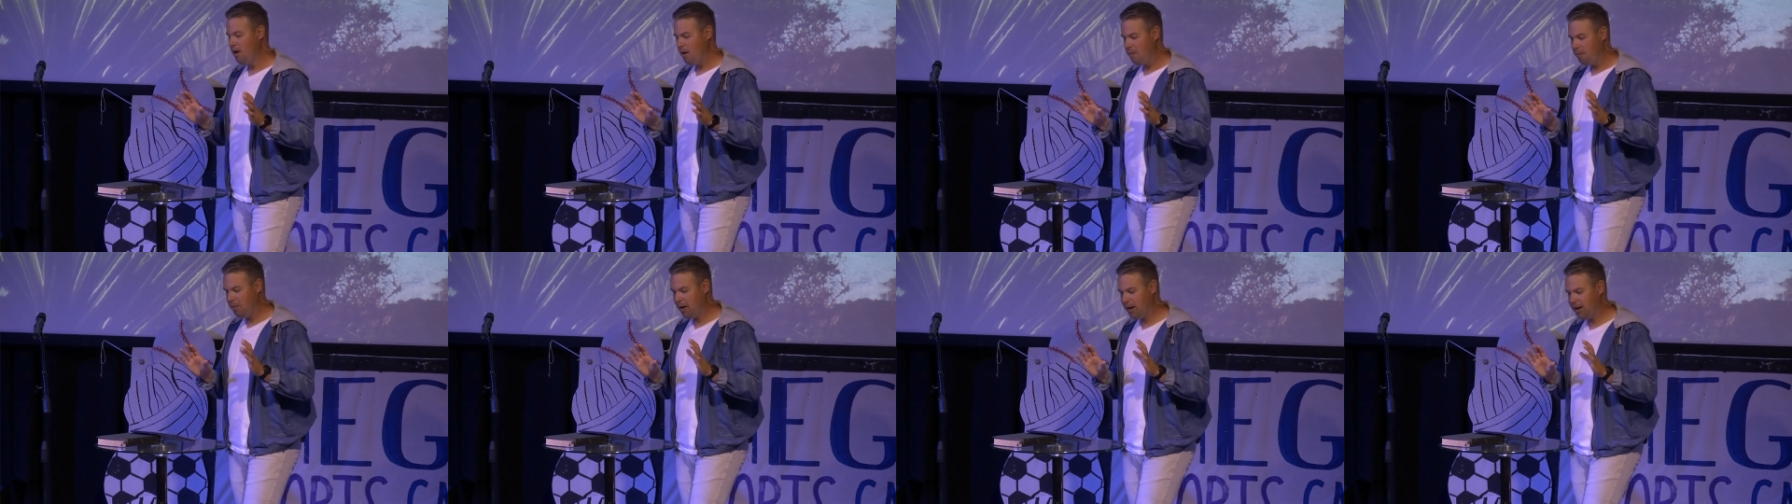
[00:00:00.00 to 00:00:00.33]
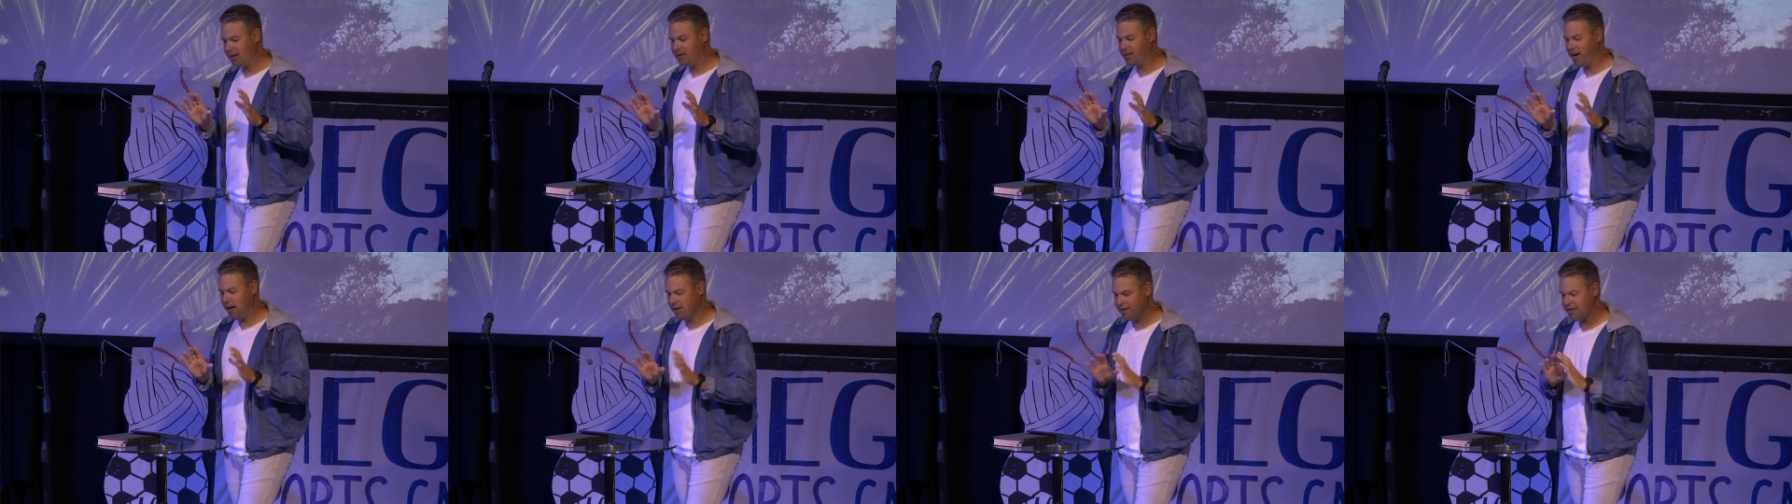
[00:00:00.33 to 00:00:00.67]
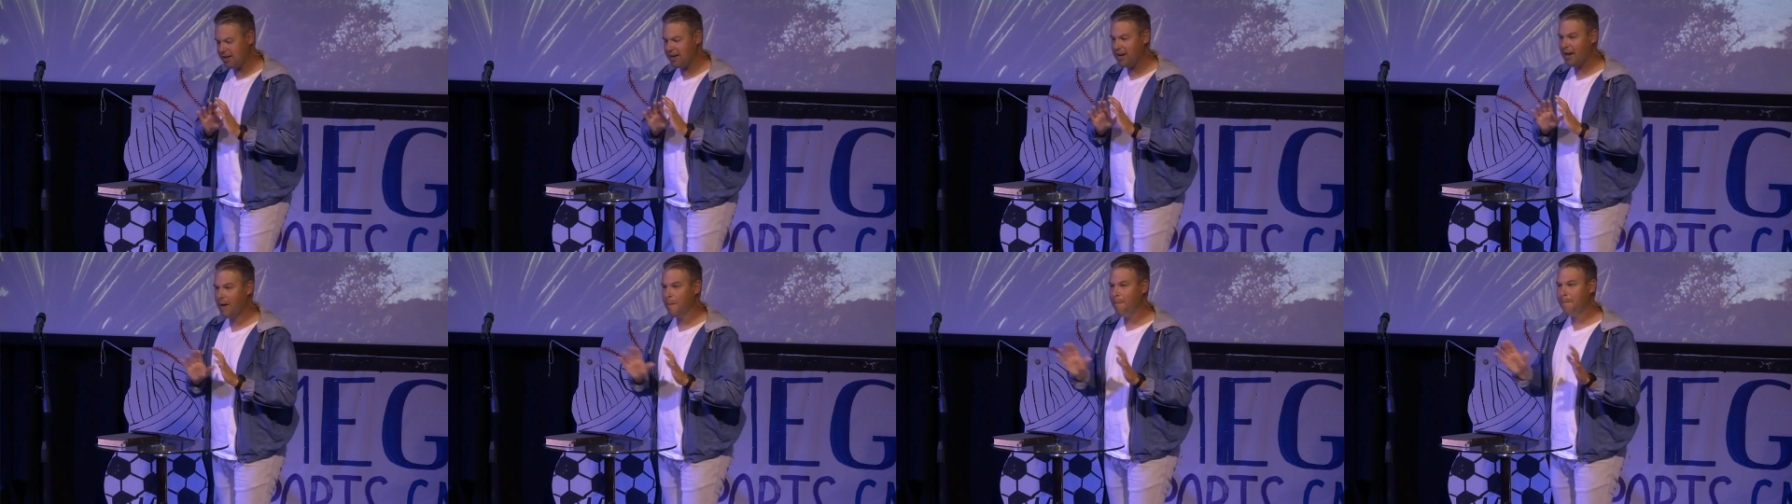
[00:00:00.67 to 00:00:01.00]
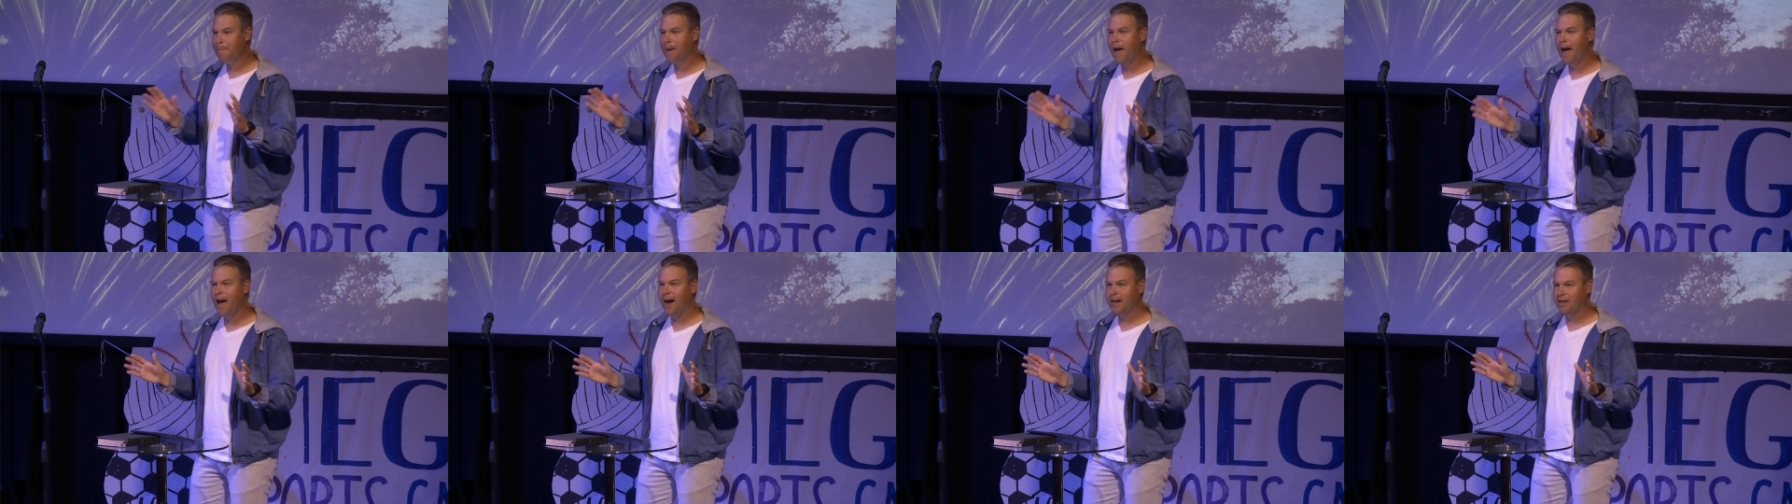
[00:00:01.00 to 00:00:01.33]
but it doesn't
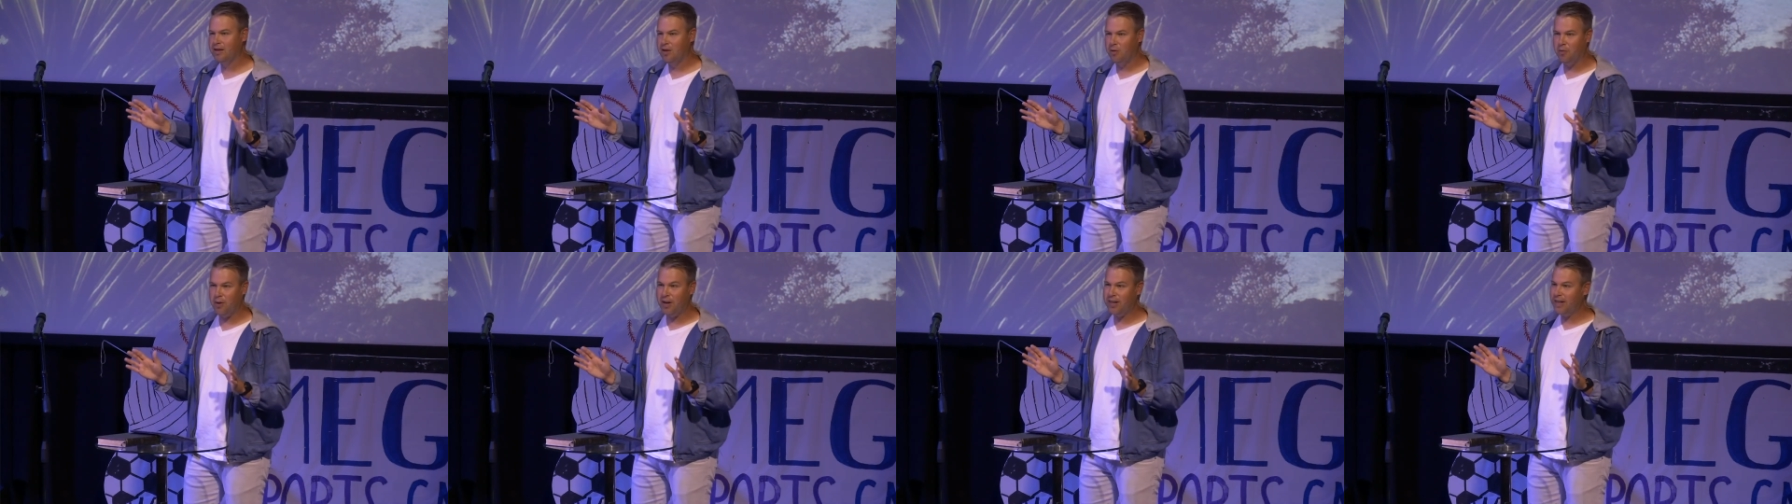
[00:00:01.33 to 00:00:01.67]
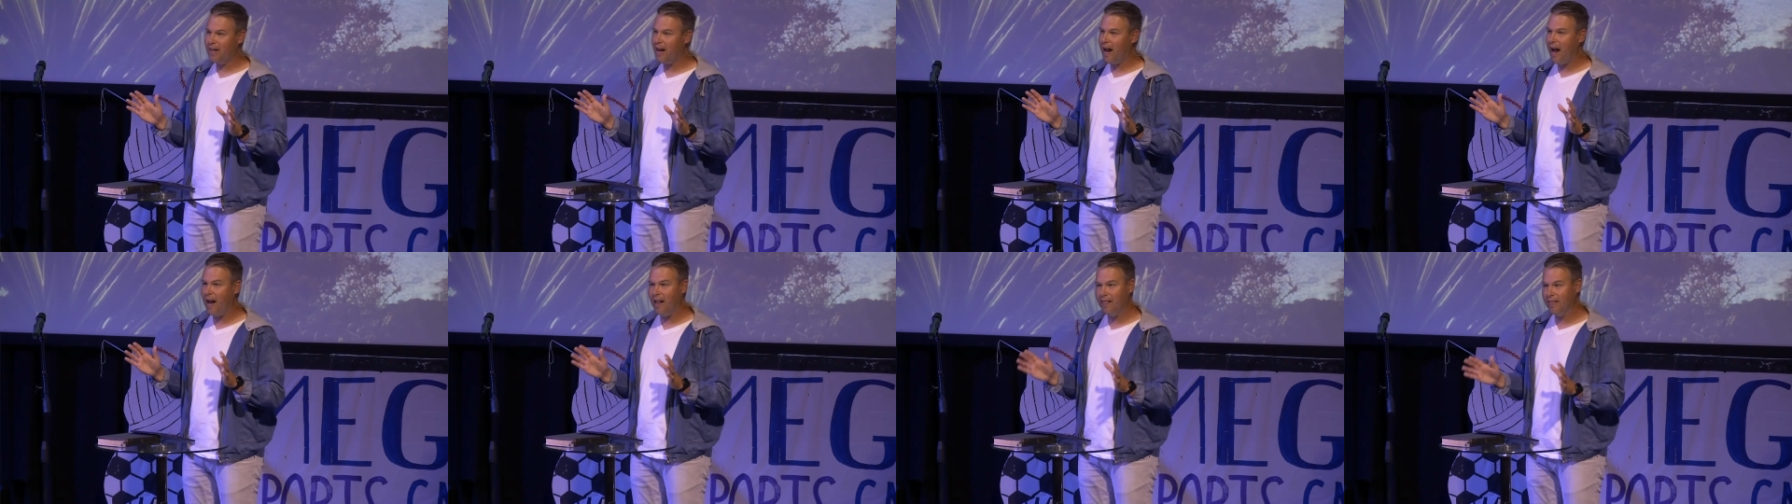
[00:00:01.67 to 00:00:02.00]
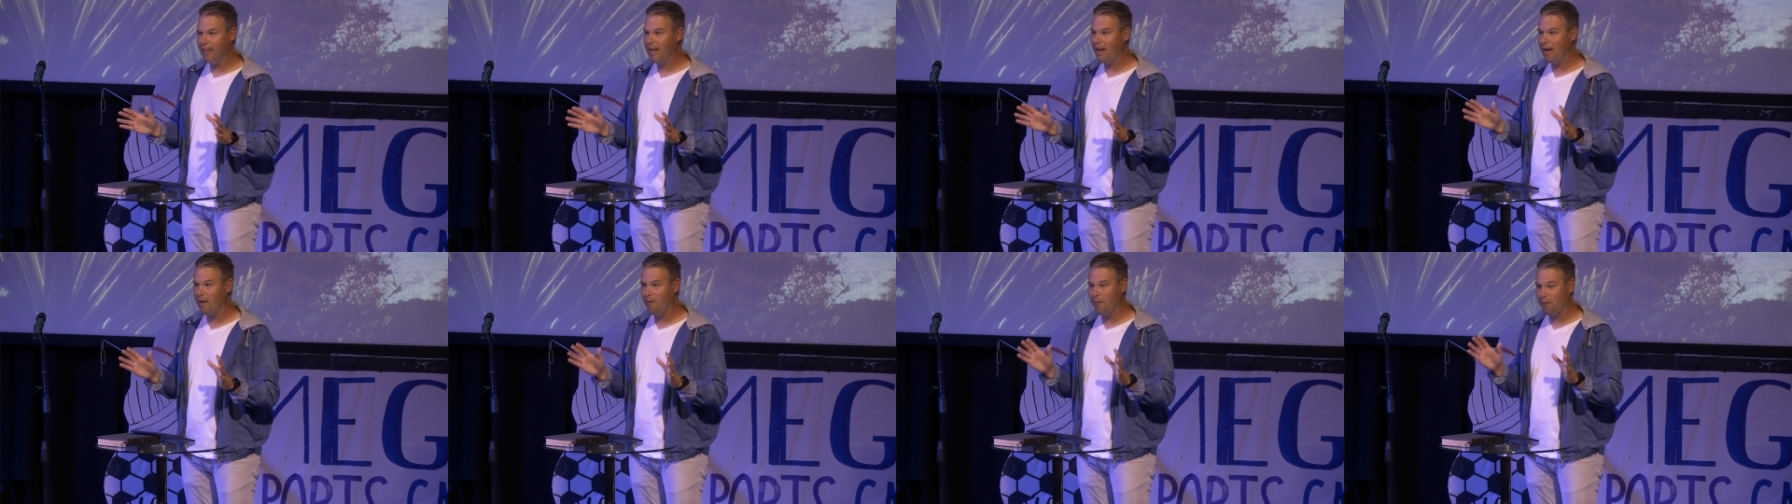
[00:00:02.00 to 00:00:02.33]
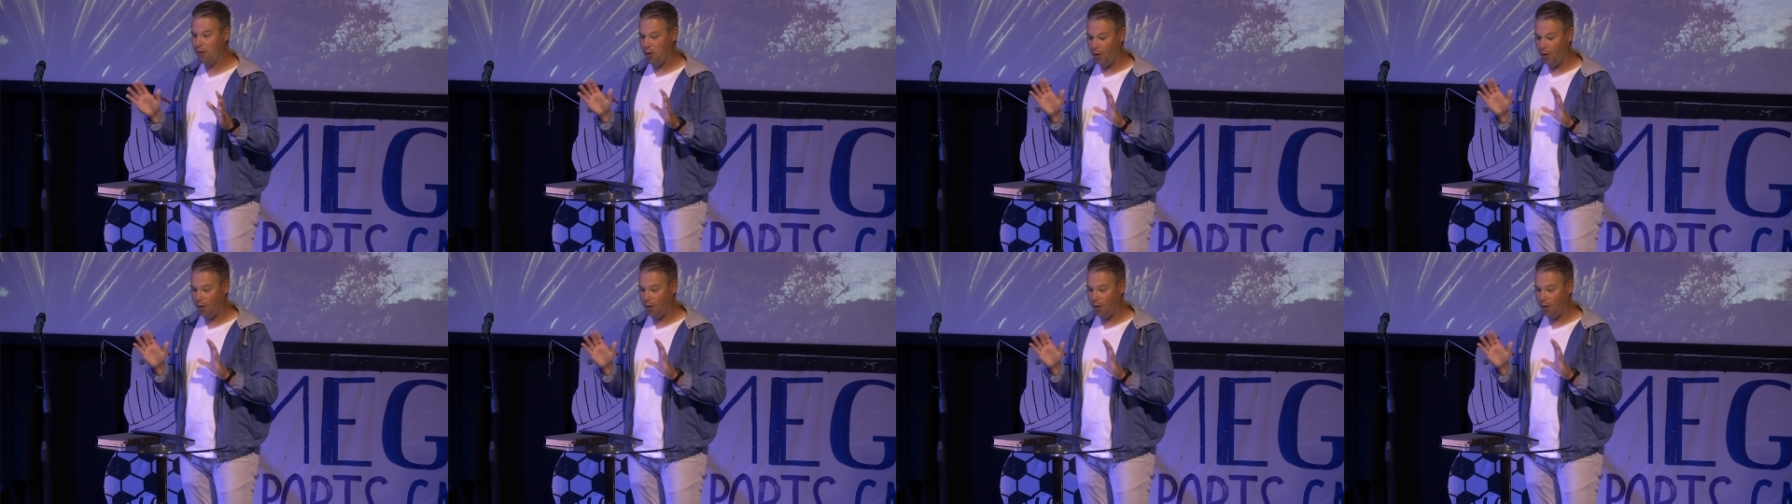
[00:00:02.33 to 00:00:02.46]
impact the way that I live